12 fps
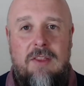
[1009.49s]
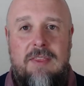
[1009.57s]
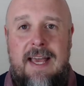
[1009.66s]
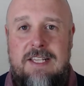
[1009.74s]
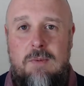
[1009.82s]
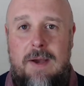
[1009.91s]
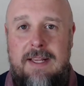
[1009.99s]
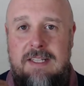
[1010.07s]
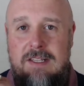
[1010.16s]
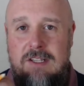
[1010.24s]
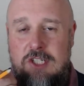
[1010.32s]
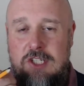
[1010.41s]
That's where
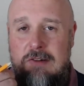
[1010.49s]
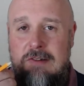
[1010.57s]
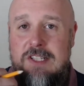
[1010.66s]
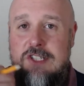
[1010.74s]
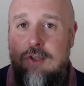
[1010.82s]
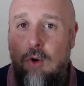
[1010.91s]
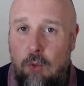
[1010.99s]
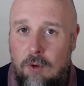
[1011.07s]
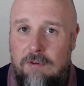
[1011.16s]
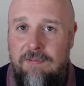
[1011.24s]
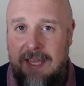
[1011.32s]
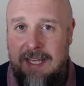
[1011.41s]
students
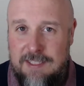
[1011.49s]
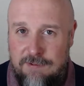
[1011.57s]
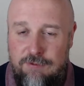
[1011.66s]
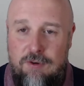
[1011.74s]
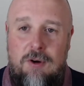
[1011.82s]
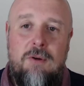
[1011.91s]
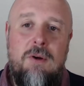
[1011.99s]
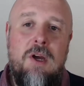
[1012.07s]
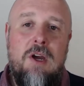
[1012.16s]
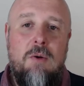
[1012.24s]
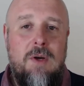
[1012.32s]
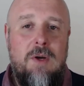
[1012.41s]
talk things through,
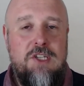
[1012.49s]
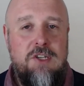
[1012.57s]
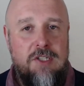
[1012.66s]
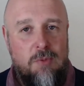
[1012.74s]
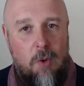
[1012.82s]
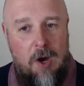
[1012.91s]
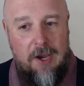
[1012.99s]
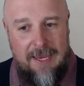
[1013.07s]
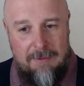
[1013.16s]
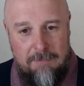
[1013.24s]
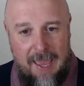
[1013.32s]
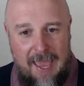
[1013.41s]
where students work
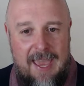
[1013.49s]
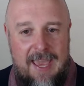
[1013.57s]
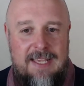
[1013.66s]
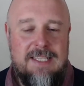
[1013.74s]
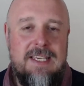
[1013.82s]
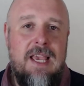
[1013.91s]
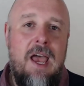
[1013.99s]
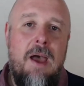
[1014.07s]
in pairs.